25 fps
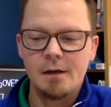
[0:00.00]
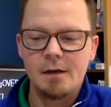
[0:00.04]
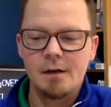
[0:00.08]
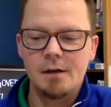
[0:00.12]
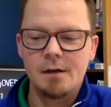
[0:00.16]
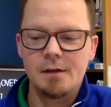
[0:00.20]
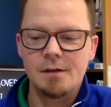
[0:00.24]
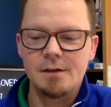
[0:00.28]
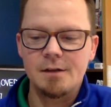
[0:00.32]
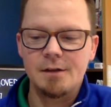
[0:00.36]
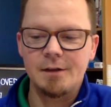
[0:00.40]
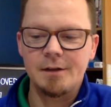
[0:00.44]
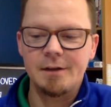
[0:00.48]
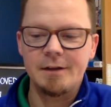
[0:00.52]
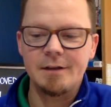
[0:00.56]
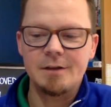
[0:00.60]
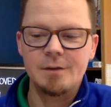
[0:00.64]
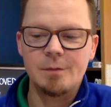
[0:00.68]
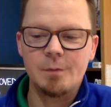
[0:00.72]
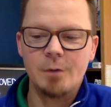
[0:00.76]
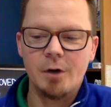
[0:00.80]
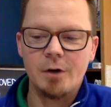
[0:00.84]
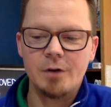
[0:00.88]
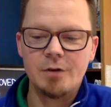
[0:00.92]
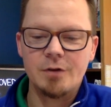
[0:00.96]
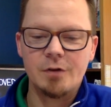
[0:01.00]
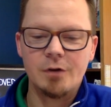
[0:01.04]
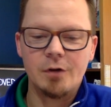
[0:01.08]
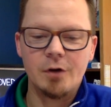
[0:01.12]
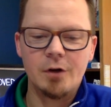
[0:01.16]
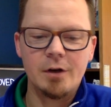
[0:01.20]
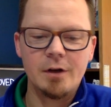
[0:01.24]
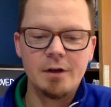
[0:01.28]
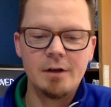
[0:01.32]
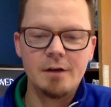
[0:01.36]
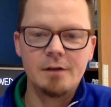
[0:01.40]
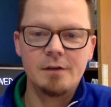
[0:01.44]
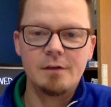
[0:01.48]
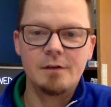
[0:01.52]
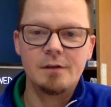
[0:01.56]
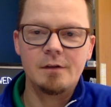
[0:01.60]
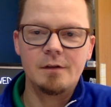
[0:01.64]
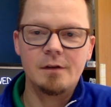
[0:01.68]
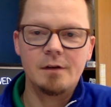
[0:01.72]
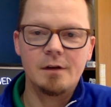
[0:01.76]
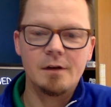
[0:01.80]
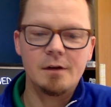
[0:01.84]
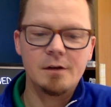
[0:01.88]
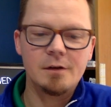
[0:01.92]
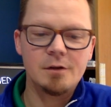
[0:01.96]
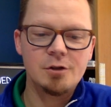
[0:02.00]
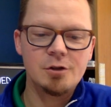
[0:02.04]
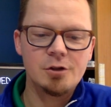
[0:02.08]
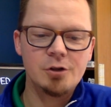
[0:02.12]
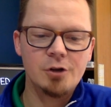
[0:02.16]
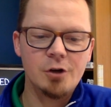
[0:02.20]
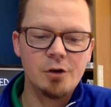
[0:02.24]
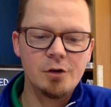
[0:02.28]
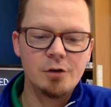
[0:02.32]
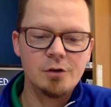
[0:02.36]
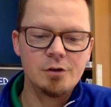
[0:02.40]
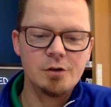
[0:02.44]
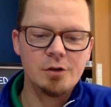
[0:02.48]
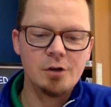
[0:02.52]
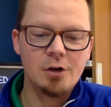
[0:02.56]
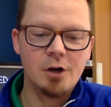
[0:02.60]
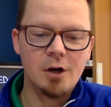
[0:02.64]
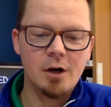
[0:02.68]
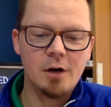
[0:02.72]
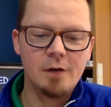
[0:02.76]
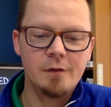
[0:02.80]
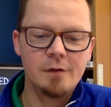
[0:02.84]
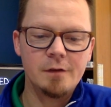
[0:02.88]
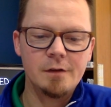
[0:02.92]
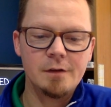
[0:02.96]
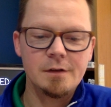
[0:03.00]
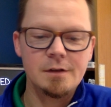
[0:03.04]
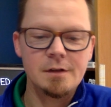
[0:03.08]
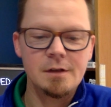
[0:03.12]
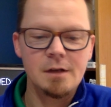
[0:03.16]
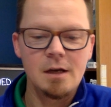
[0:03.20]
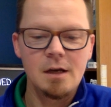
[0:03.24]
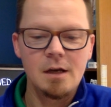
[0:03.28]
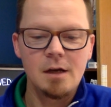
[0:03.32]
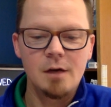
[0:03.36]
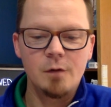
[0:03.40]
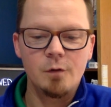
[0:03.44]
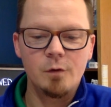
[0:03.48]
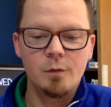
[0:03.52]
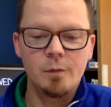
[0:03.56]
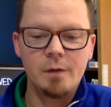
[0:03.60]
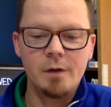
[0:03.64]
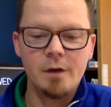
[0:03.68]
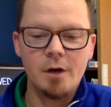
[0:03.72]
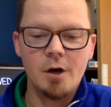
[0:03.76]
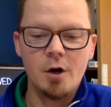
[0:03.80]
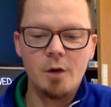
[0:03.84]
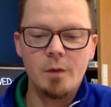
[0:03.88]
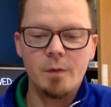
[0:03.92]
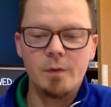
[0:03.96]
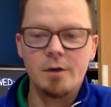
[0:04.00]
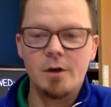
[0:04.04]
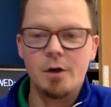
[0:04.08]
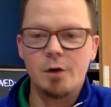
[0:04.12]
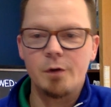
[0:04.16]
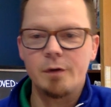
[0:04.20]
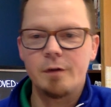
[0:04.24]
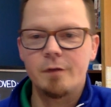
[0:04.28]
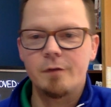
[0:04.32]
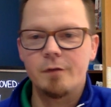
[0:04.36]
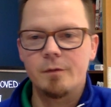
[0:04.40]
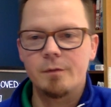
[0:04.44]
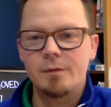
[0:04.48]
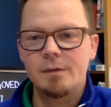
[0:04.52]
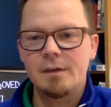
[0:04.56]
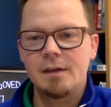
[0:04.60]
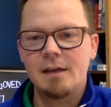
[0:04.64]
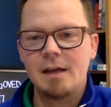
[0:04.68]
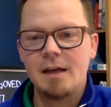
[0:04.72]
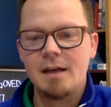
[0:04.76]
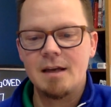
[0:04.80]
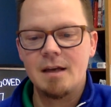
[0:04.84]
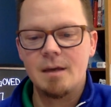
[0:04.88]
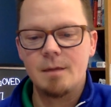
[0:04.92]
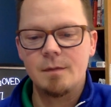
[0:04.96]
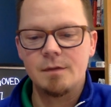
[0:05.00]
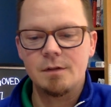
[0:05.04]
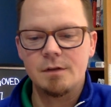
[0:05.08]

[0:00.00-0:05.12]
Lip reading: Until at least March 30th, the church office will be open only from 10 a.m.